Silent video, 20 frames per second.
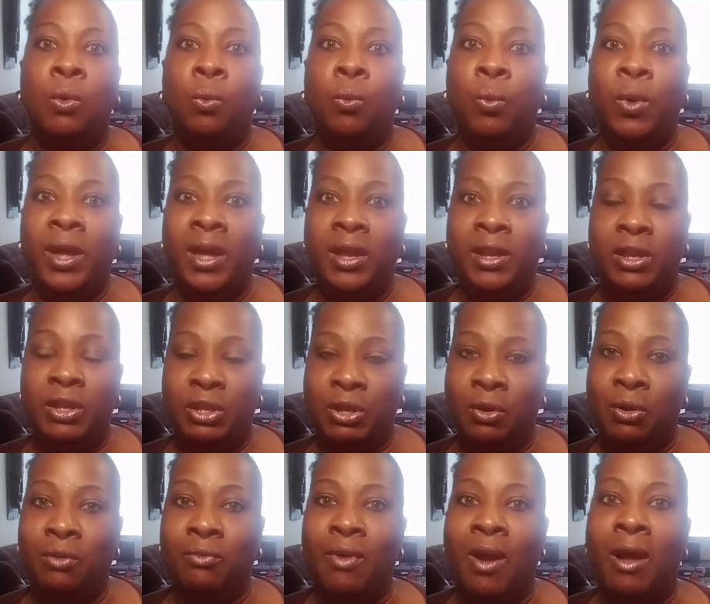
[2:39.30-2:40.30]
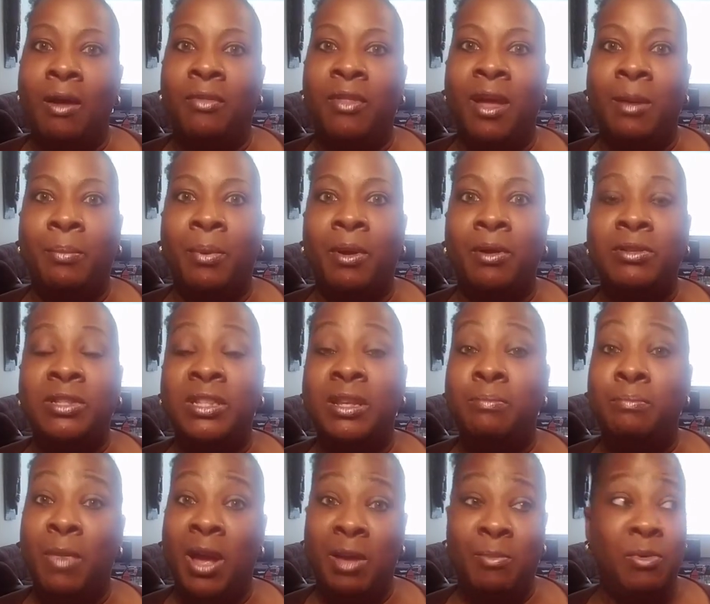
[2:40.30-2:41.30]
when you're around that
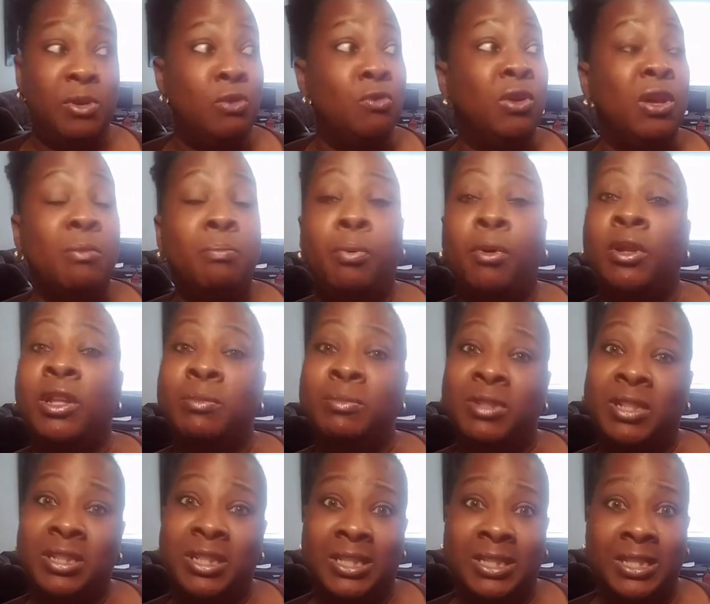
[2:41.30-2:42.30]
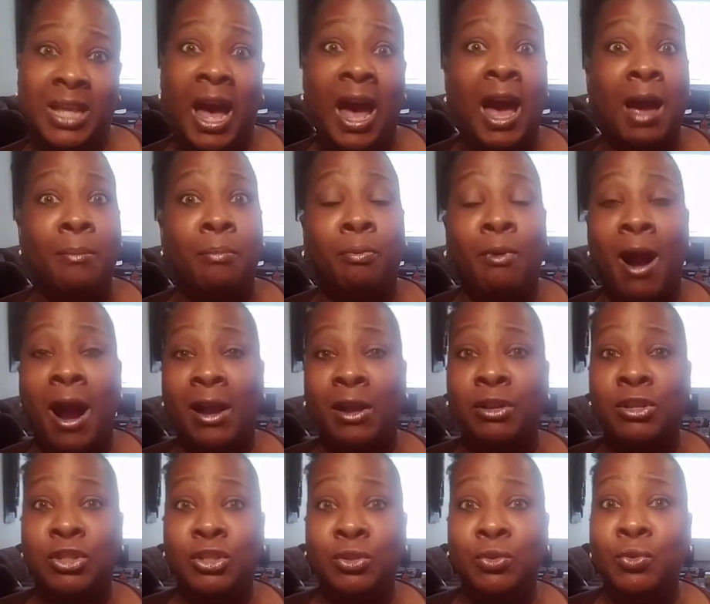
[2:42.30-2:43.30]
person, maybe you can pull them to the side
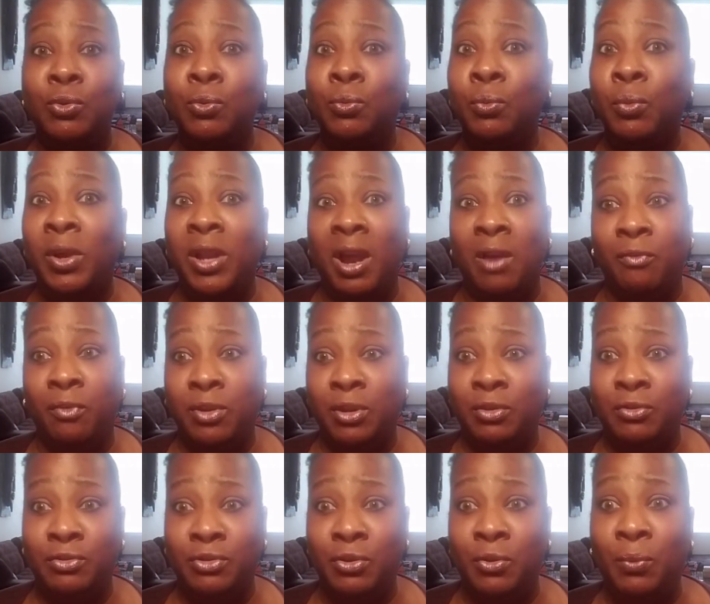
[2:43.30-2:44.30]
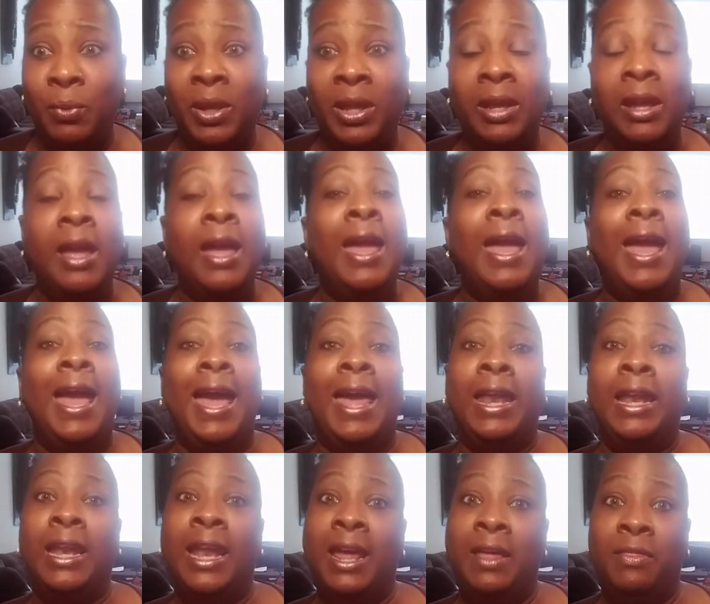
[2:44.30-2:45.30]
prior to whatever you're doing
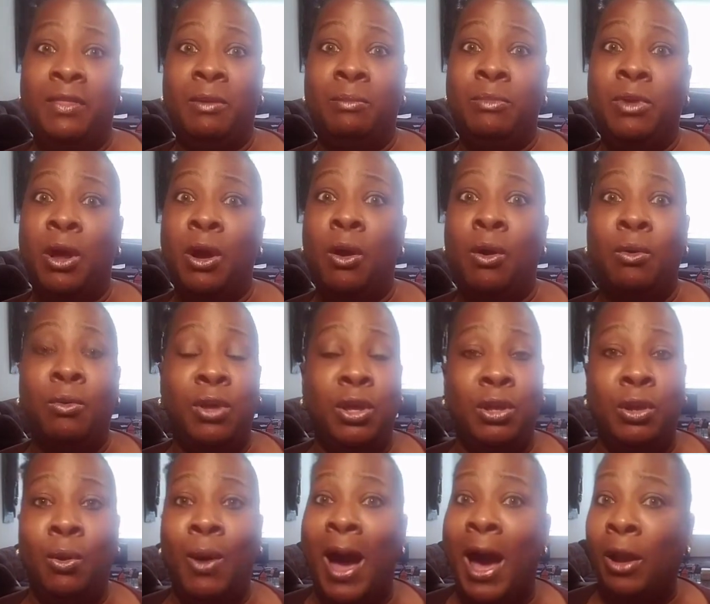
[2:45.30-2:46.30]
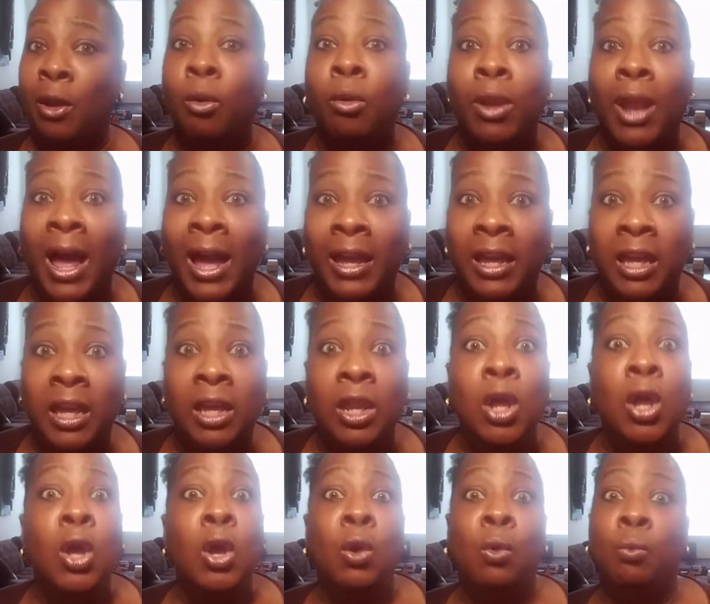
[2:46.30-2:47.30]
and let them know, you know, I don't like it
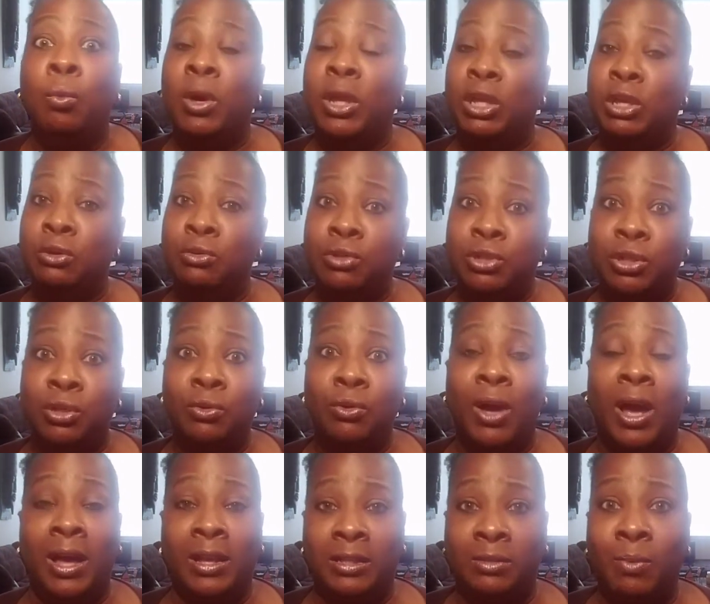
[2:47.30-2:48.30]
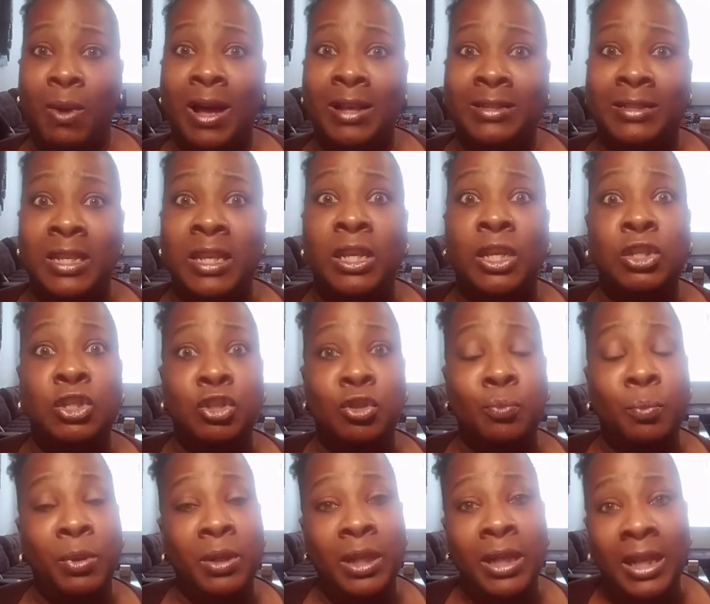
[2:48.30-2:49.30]
when you do XYZ. Could
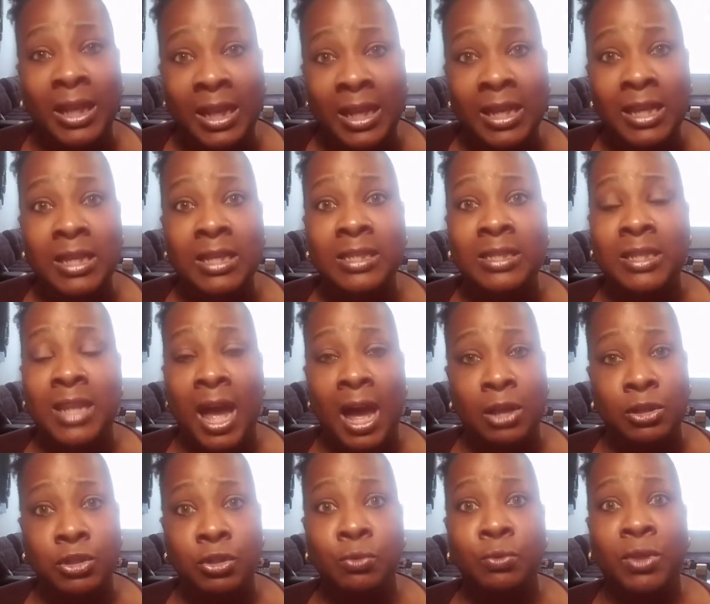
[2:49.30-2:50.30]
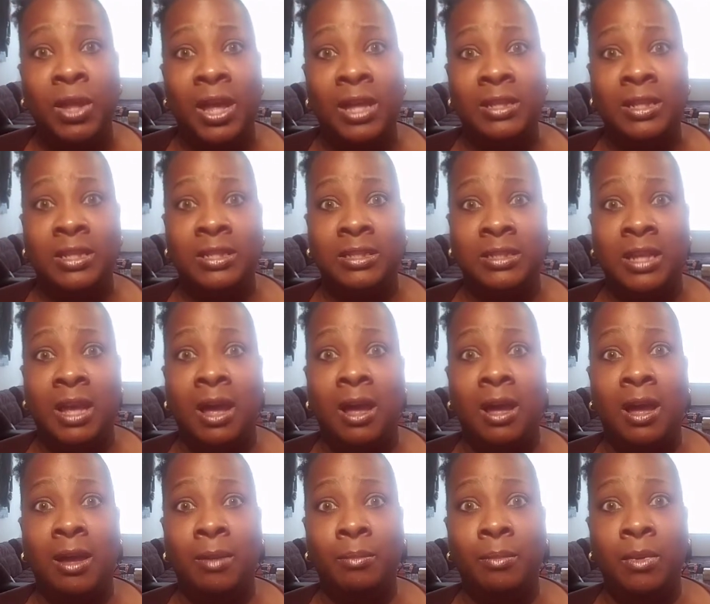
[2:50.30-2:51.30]
you please not do that this
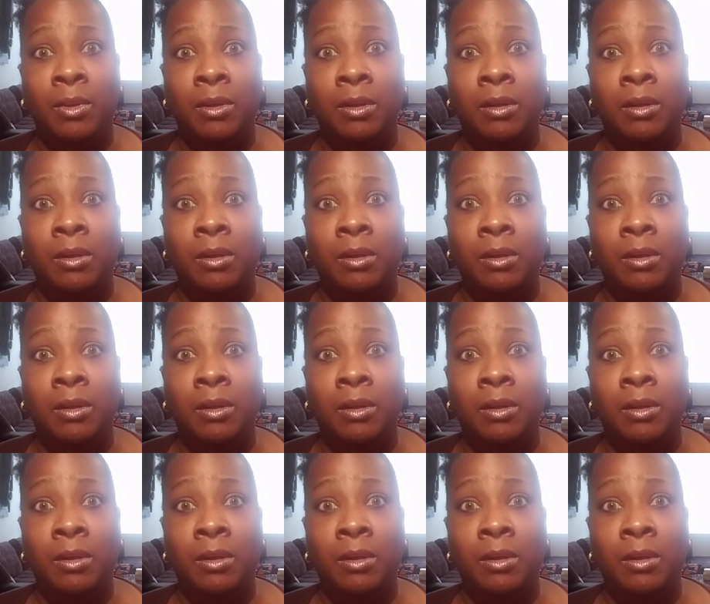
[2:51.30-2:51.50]
time?